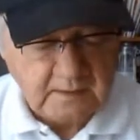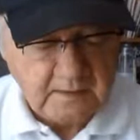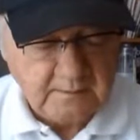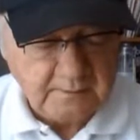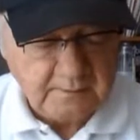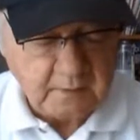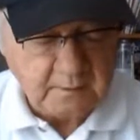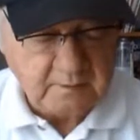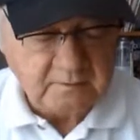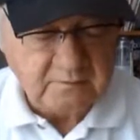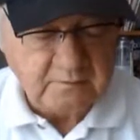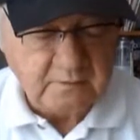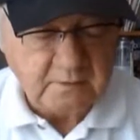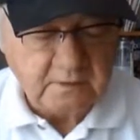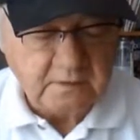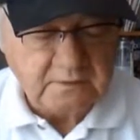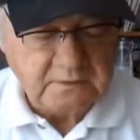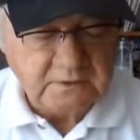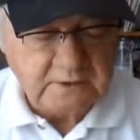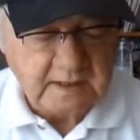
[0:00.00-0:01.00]
Bonus
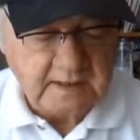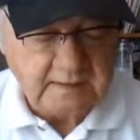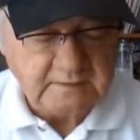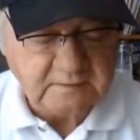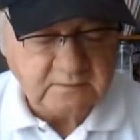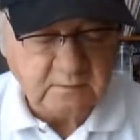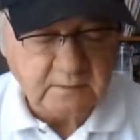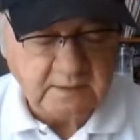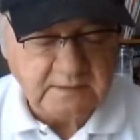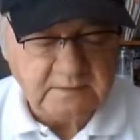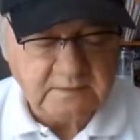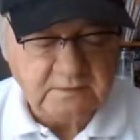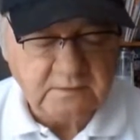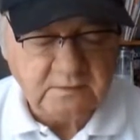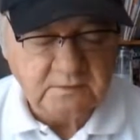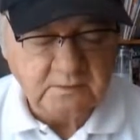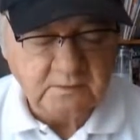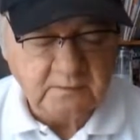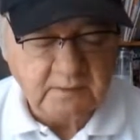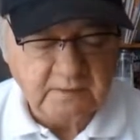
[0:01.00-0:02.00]
long shots, race
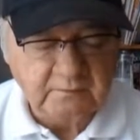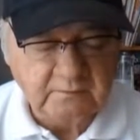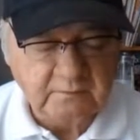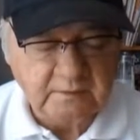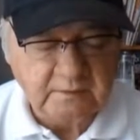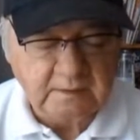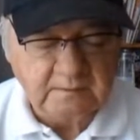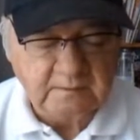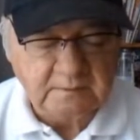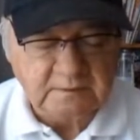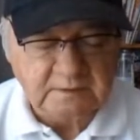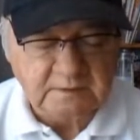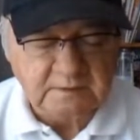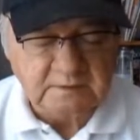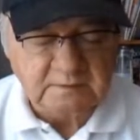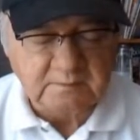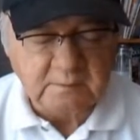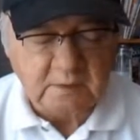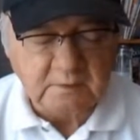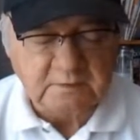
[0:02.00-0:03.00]
two, entry number
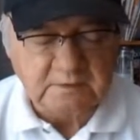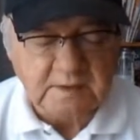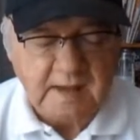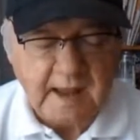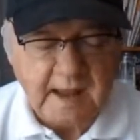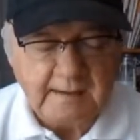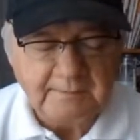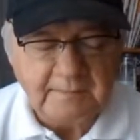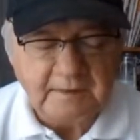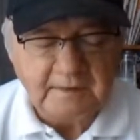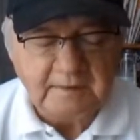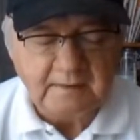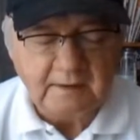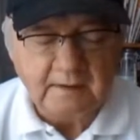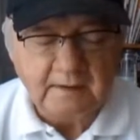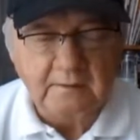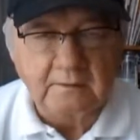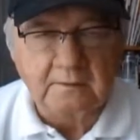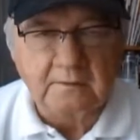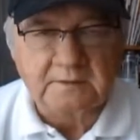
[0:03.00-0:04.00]
six, Most Happy
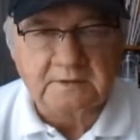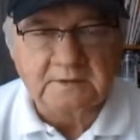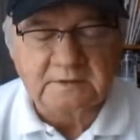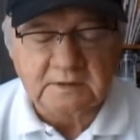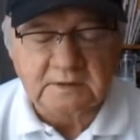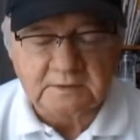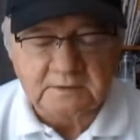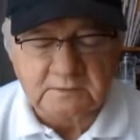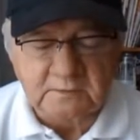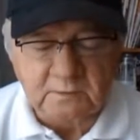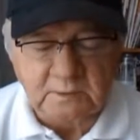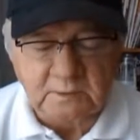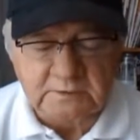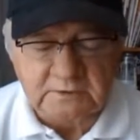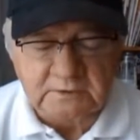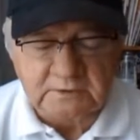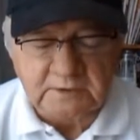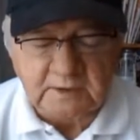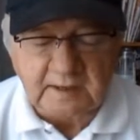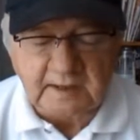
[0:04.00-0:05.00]
Teller, a
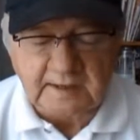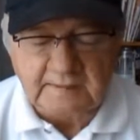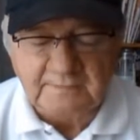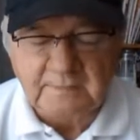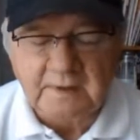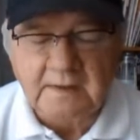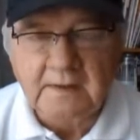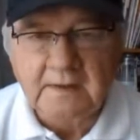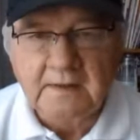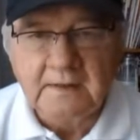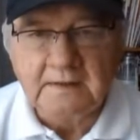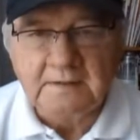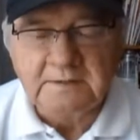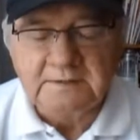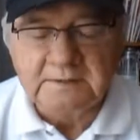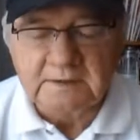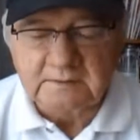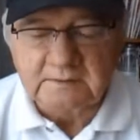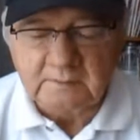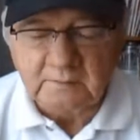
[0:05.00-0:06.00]
6-1 shot,
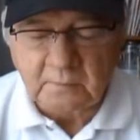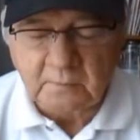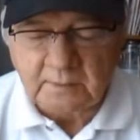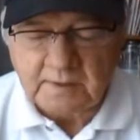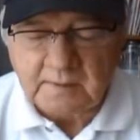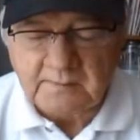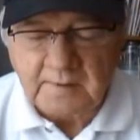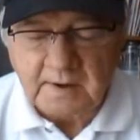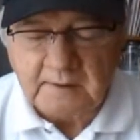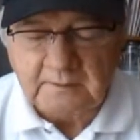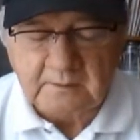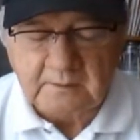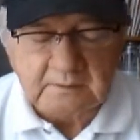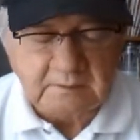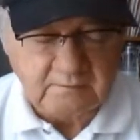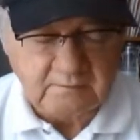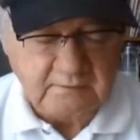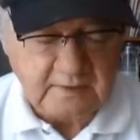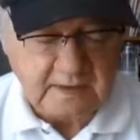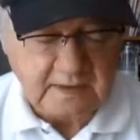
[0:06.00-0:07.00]
has hit the board in power
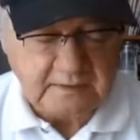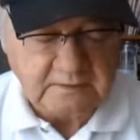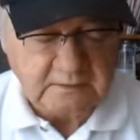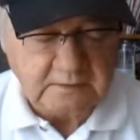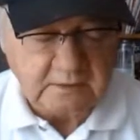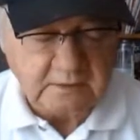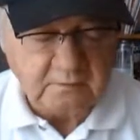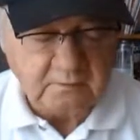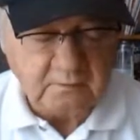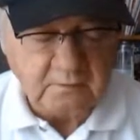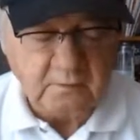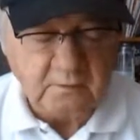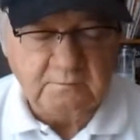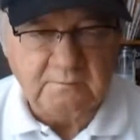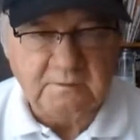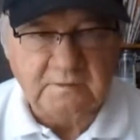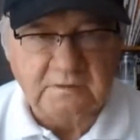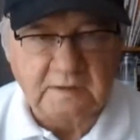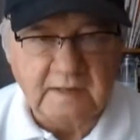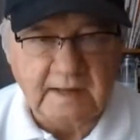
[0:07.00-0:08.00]
run fashion in two of
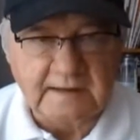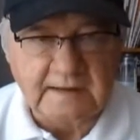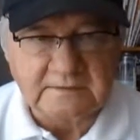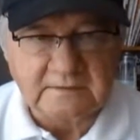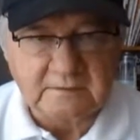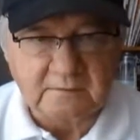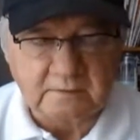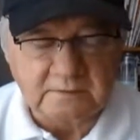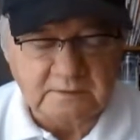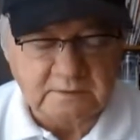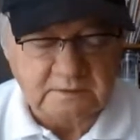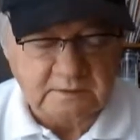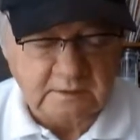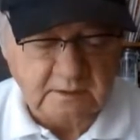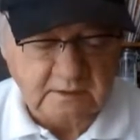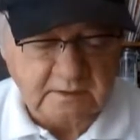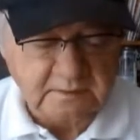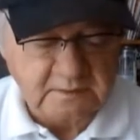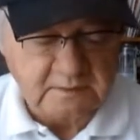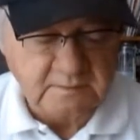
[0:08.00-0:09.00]
his last three
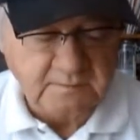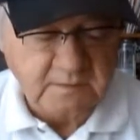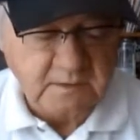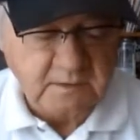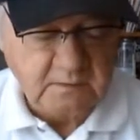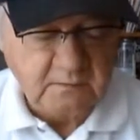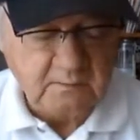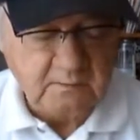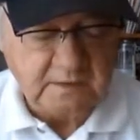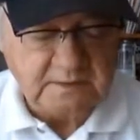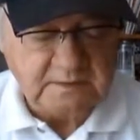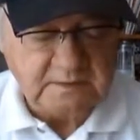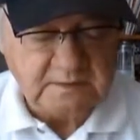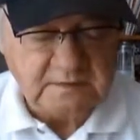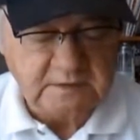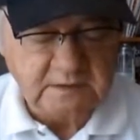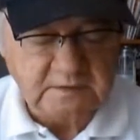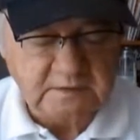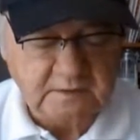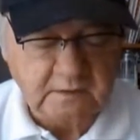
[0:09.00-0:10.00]
starts. Race
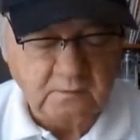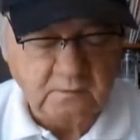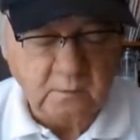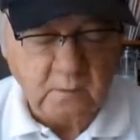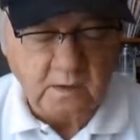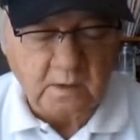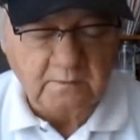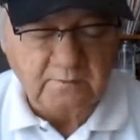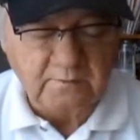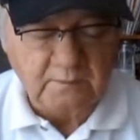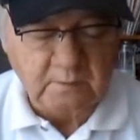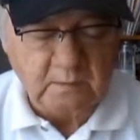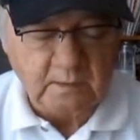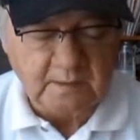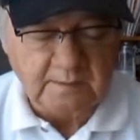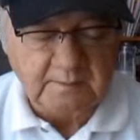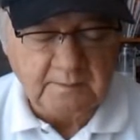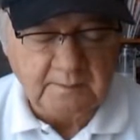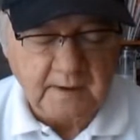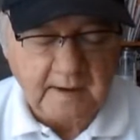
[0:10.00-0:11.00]
six, the
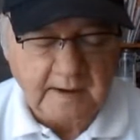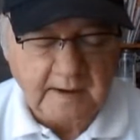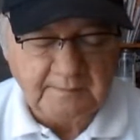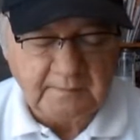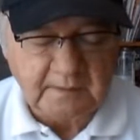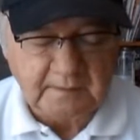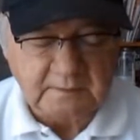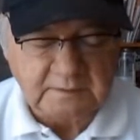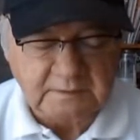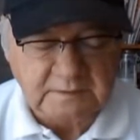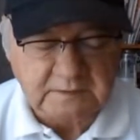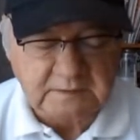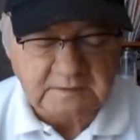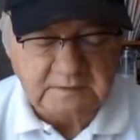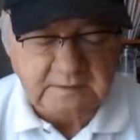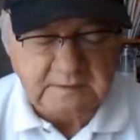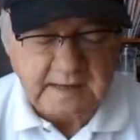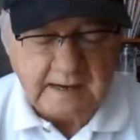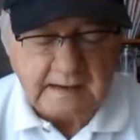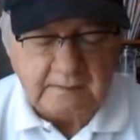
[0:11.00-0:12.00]
12-1 bomb, number
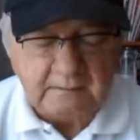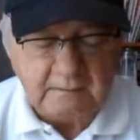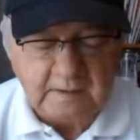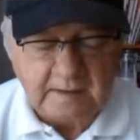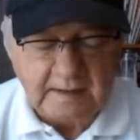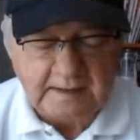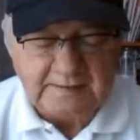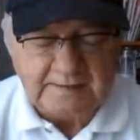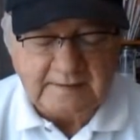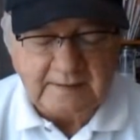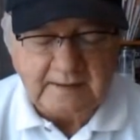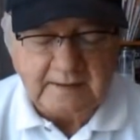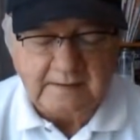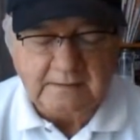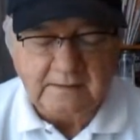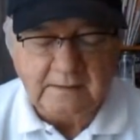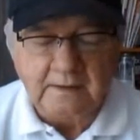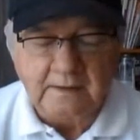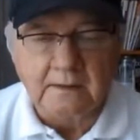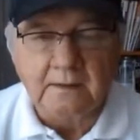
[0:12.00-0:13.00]
six, Townline
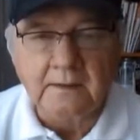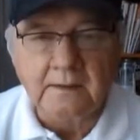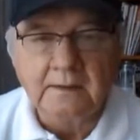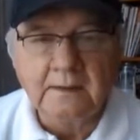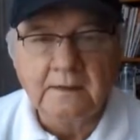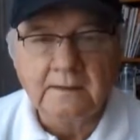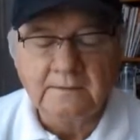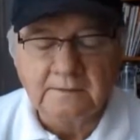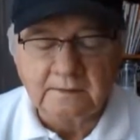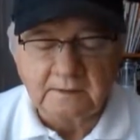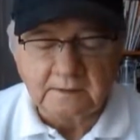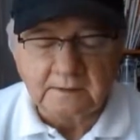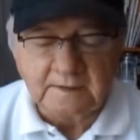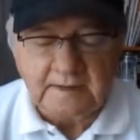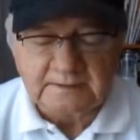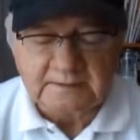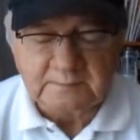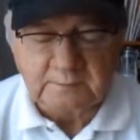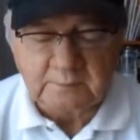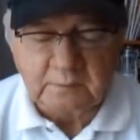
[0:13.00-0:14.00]
Kenya, the
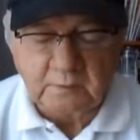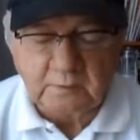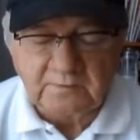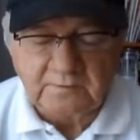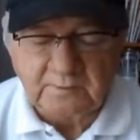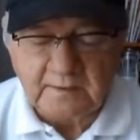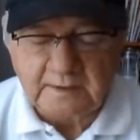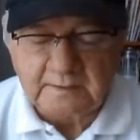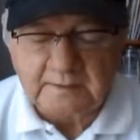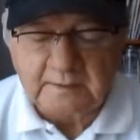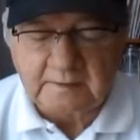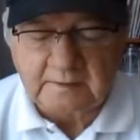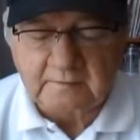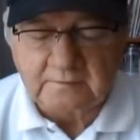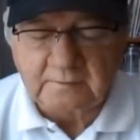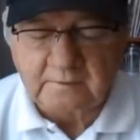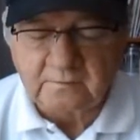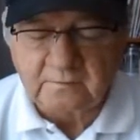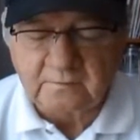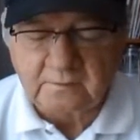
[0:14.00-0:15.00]
class profile leader
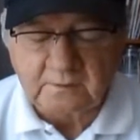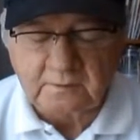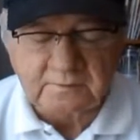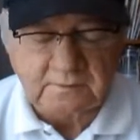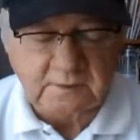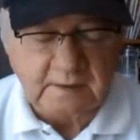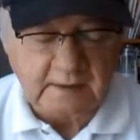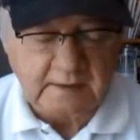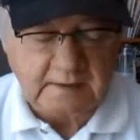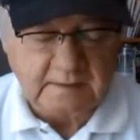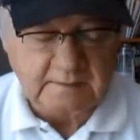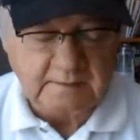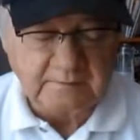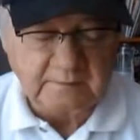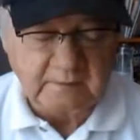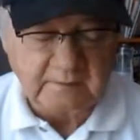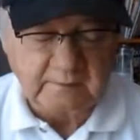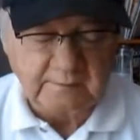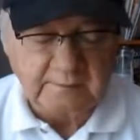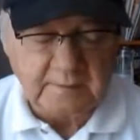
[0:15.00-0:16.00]
in his field tonight,
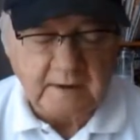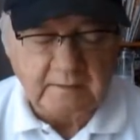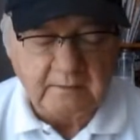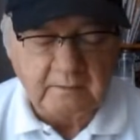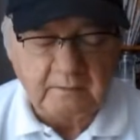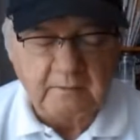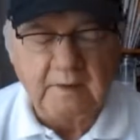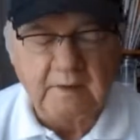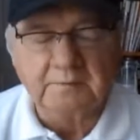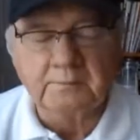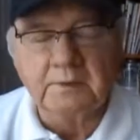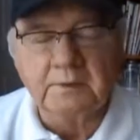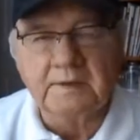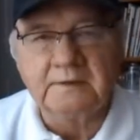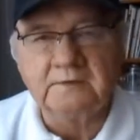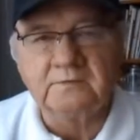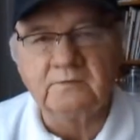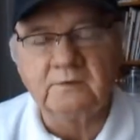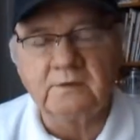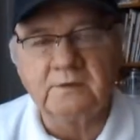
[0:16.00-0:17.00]
comes off a power run
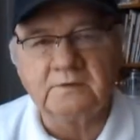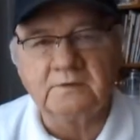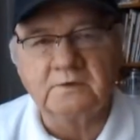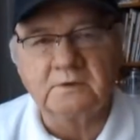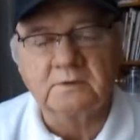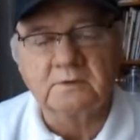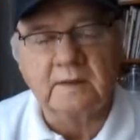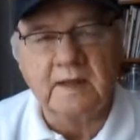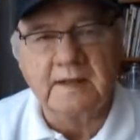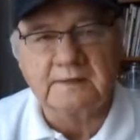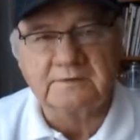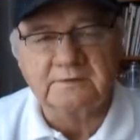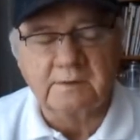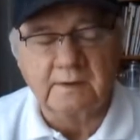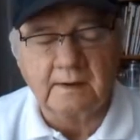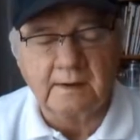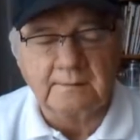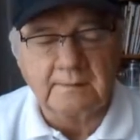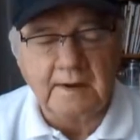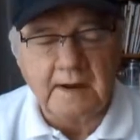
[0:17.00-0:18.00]
place finish her last
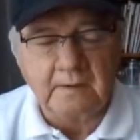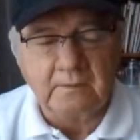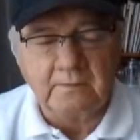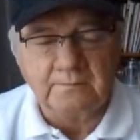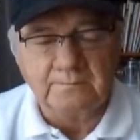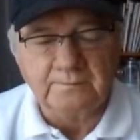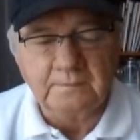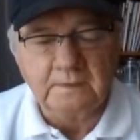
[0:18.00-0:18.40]
time out.